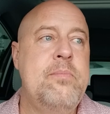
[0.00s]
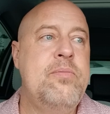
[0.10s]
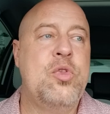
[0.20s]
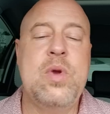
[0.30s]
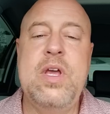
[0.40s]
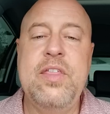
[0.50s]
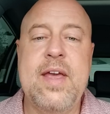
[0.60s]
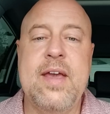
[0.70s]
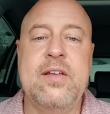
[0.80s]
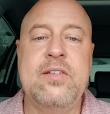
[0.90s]
three
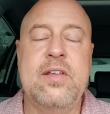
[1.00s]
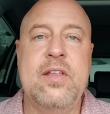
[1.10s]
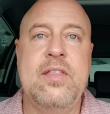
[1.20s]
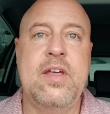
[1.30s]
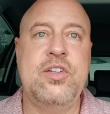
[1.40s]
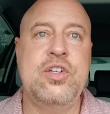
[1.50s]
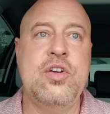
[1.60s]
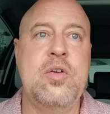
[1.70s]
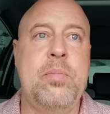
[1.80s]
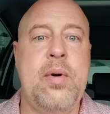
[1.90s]
things that
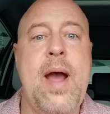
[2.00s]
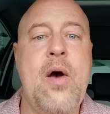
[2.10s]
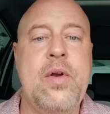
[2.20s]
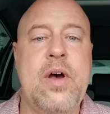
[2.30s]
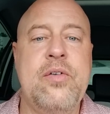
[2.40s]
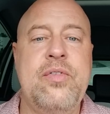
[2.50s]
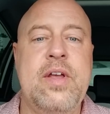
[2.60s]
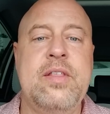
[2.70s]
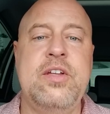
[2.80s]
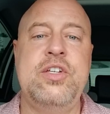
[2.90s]
you're proud of
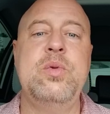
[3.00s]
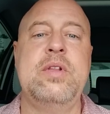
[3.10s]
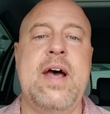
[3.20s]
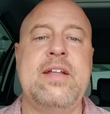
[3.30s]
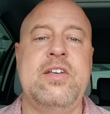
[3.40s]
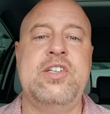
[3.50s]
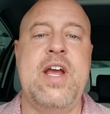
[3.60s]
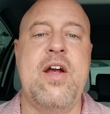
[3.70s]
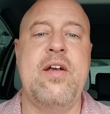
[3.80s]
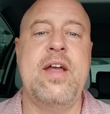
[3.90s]
and that you would like to share.